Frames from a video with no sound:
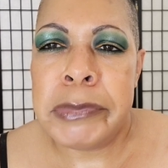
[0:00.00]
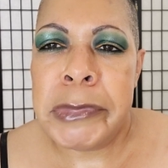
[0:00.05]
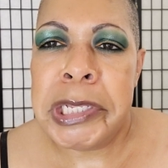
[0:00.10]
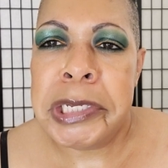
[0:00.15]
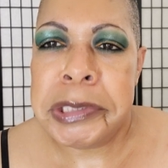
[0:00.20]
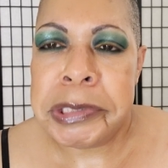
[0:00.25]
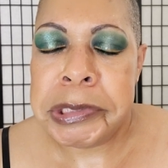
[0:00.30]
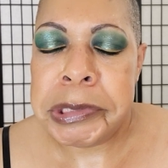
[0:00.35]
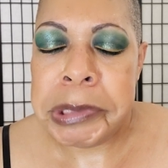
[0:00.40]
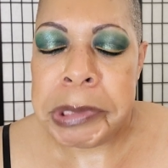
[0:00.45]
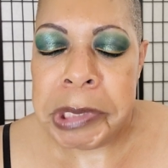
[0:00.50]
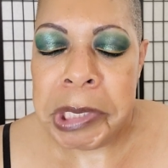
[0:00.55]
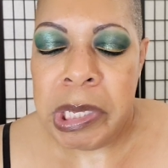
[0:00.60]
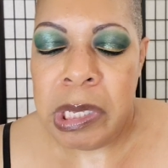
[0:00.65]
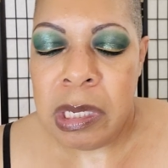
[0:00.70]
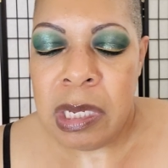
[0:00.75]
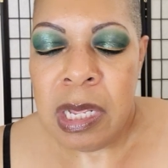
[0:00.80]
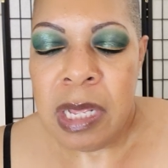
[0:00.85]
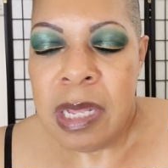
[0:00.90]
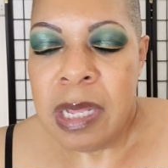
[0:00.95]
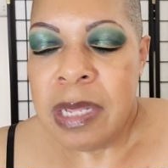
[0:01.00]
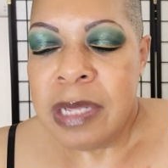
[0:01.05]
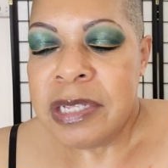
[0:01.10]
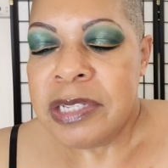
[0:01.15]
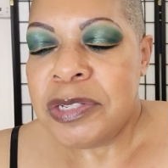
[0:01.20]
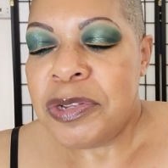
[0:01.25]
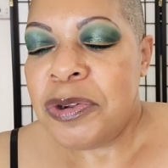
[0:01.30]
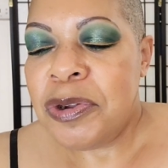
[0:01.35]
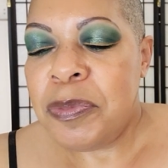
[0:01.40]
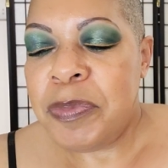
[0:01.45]
I can see that.
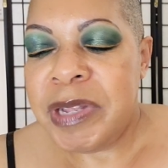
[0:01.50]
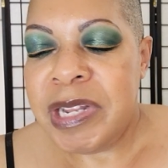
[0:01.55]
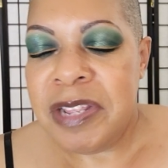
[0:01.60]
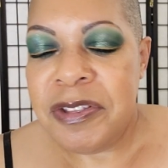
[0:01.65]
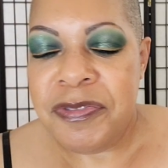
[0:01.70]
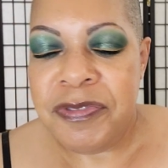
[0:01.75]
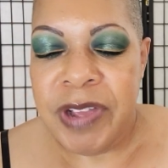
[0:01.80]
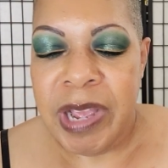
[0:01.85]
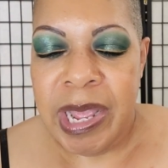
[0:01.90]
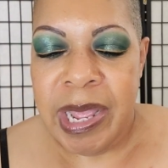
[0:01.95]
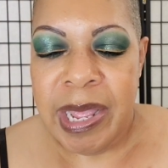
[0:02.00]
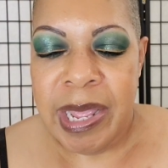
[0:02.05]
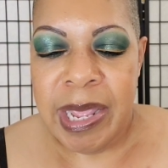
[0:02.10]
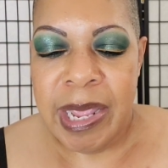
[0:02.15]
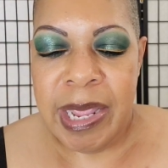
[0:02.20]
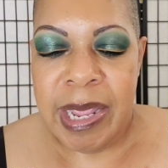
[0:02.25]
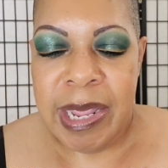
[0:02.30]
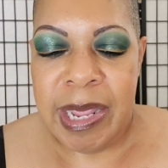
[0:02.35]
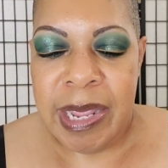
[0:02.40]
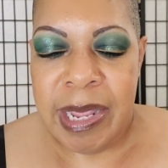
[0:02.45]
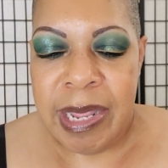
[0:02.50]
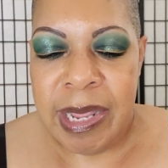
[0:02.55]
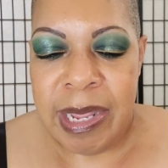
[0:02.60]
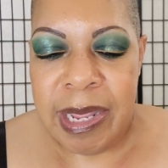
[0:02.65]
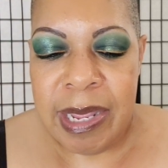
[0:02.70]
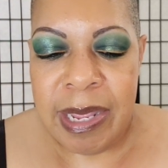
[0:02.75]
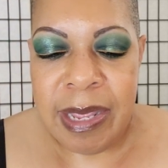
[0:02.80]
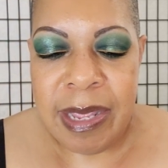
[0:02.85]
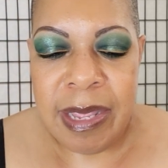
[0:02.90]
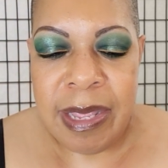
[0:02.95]
So, but if
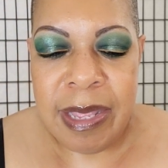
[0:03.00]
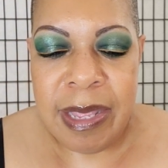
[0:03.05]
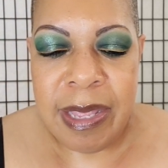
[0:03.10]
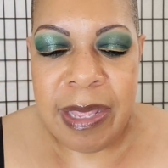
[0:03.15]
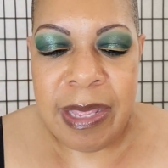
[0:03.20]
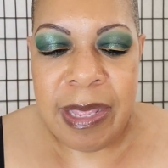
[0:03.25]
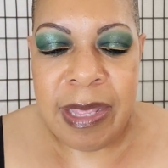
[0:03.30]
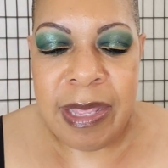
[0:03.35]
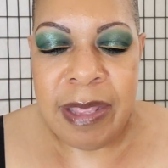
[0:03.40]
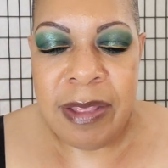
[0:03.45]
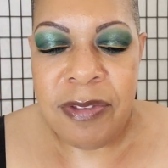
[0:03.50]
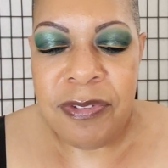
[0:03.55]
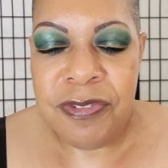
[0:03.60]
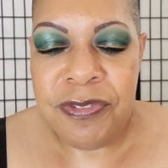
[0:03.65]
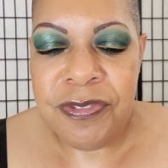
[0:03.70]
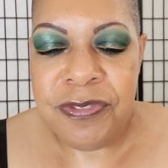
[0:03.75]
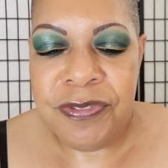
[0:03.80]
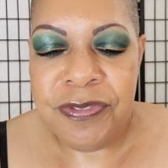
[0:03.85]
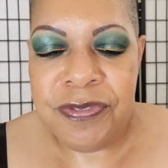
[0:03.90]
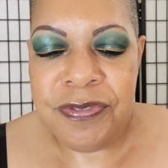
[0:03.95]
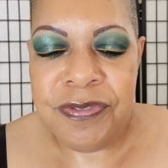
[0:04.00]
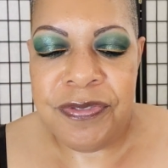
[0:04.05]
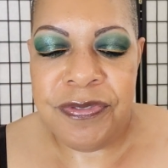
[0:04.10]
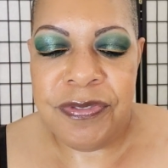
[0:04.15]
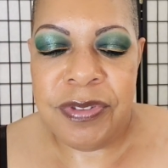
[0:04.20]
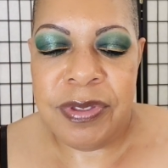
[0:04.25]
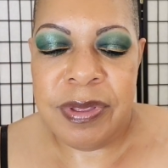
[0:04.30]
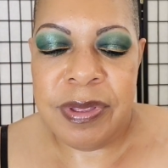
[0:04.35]
I, if